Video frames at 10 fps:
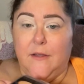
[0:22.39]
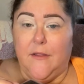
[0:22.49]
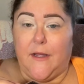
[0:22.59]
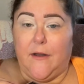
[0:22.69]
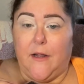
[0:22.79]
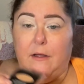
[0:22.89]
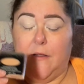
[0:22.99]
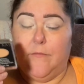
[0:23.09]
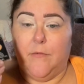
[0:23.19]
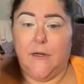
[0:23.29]
that
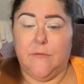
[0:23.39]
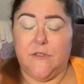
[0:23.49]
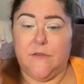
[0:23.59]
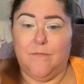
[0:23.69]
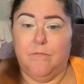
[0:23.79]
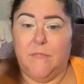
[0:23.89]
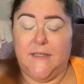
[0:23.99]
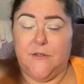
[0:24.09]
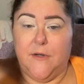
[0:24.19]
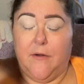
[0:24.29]
when I was
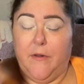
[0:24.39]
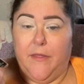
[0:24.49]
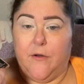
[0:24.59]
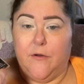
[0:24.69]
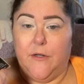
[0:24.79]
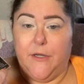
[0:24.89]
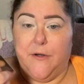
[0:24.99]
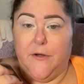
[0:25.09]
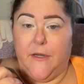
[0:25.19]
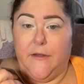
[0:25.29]
messing around with it
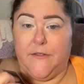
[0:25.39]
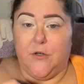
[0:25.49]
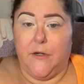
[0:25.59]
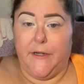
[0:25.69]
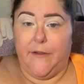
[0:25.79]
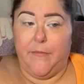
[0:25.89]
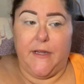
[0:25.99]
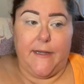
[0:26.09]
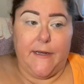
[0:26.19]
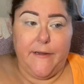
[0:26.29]
earlier, it started to give me a
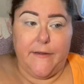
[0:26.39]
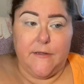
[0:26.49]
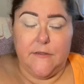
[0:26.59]
headache.